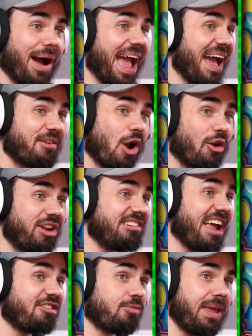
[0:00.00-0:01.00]
I haven't heard these
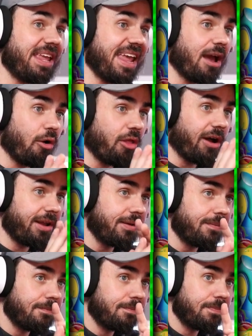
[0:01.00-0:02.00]
guys speak yet. Hold on.
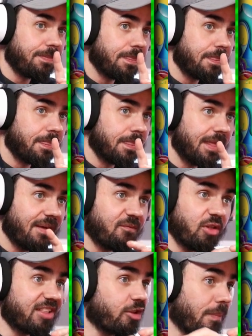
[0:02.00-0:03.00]
I
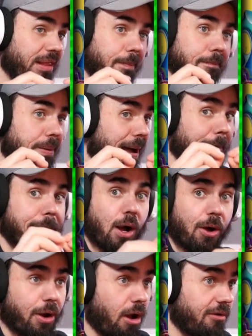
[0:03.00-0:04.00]
feel like they're about to pop
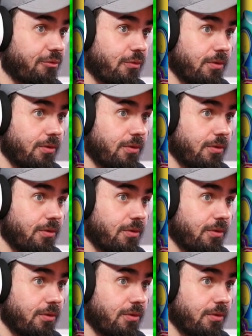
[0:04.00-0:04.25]
on off.